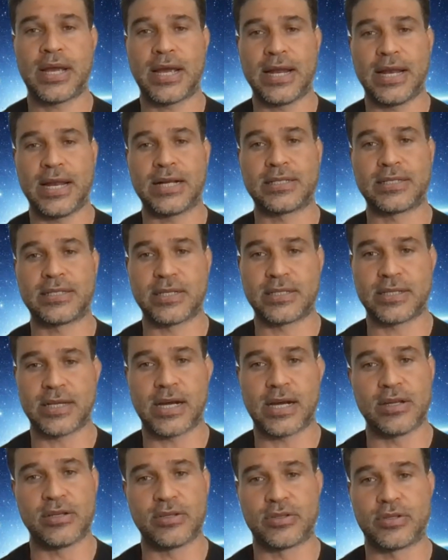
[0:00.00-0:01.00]
an
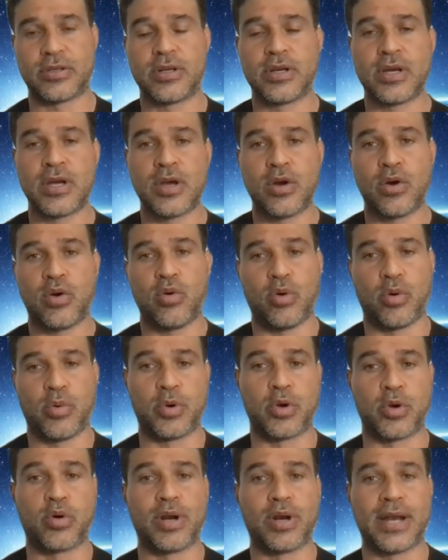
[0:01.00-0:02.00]
exercise or what
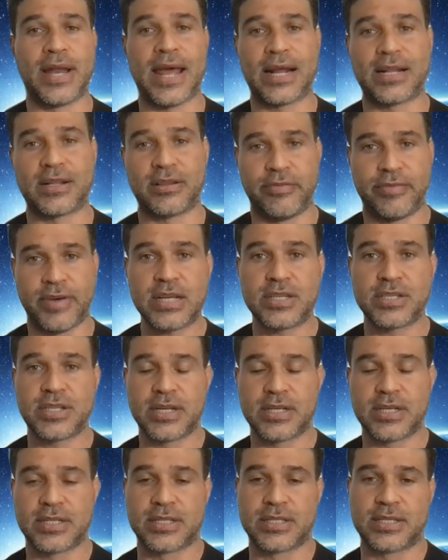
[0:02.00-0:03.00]
we call an activation
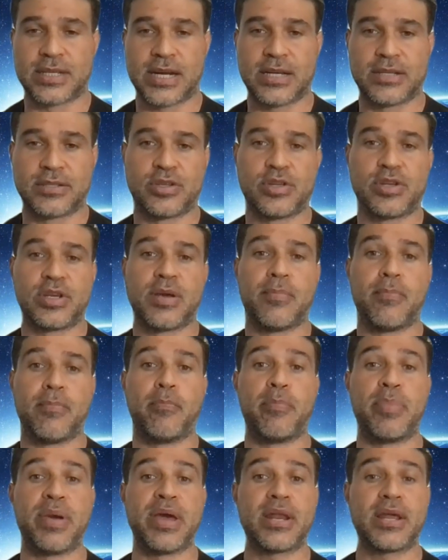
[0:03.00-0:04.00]
exercise so you can
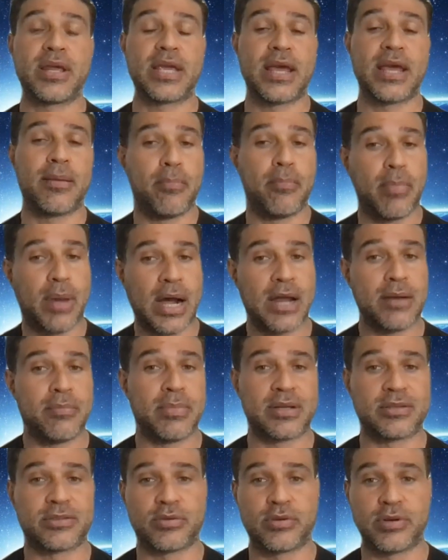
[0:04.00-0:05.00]
better get mind
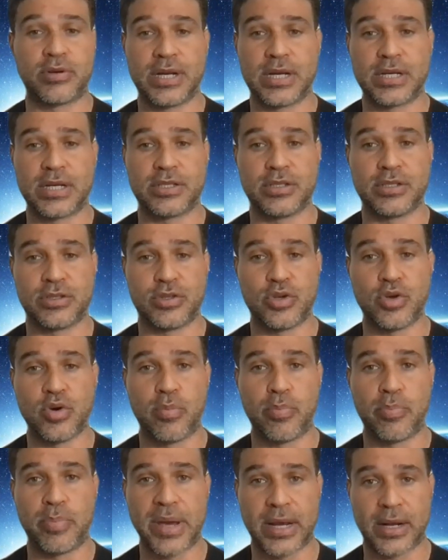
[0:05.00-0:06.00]
muscle connection to
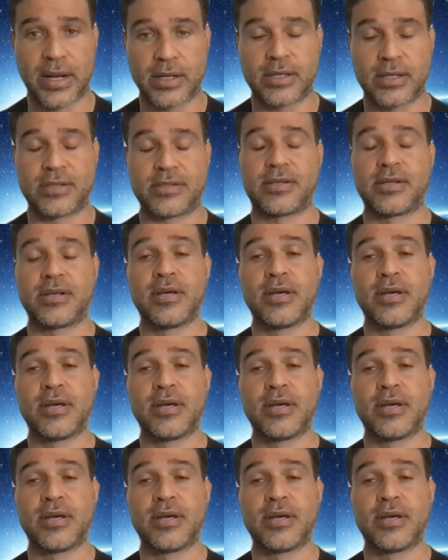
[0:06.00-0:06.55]
your pecs.